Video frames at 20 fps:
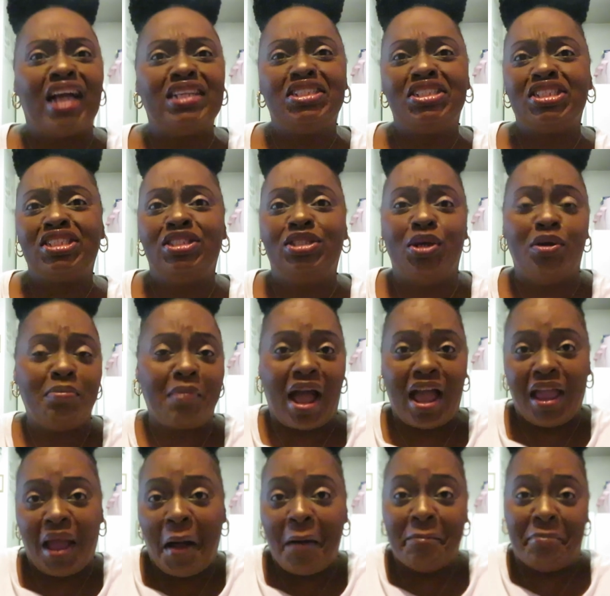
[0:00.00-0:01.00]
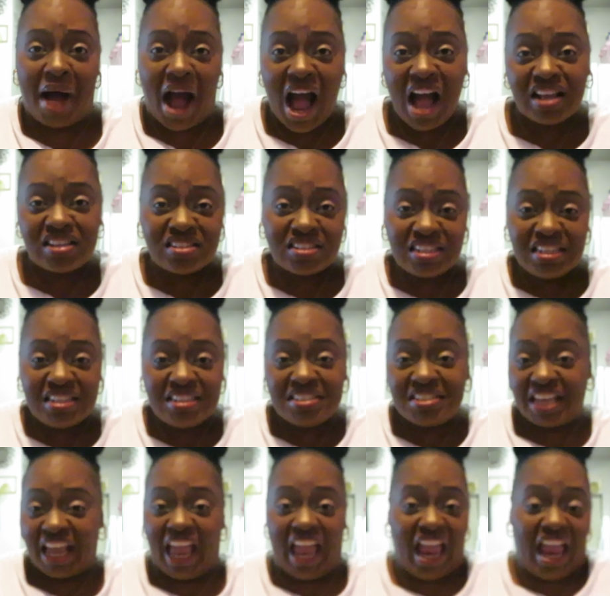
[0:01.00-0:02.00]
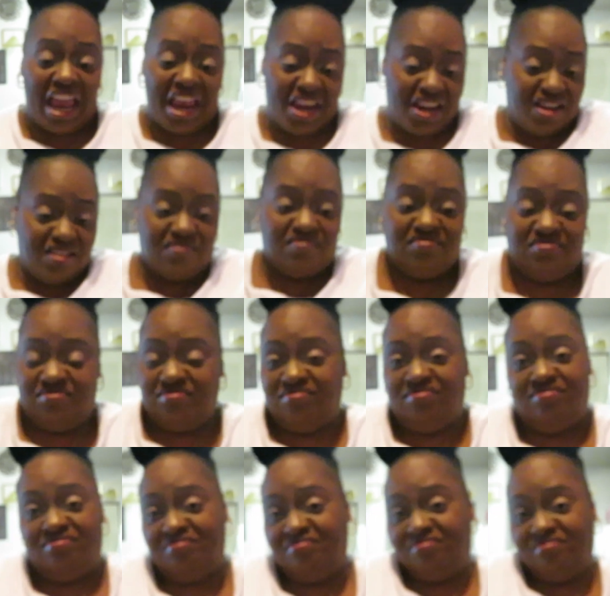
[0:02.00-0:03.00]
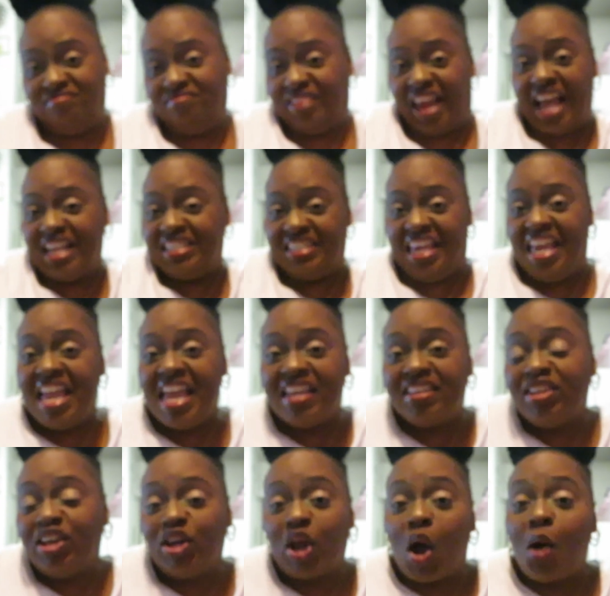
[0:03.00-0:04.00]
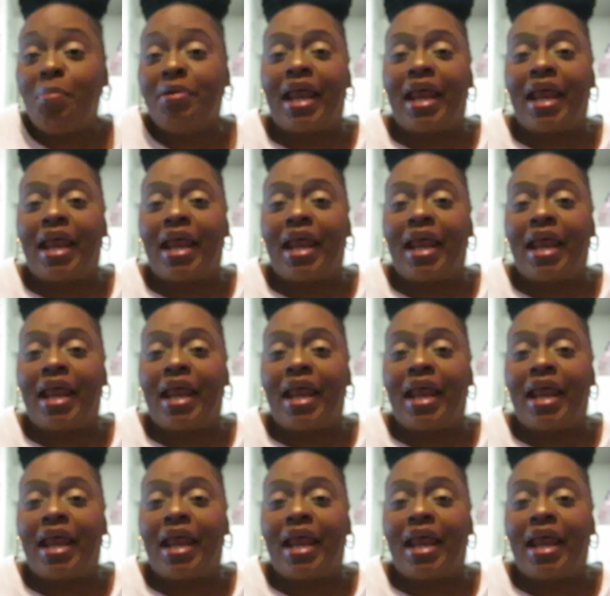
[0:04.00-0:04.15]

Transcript: I just do my unboxings and that's it, you know,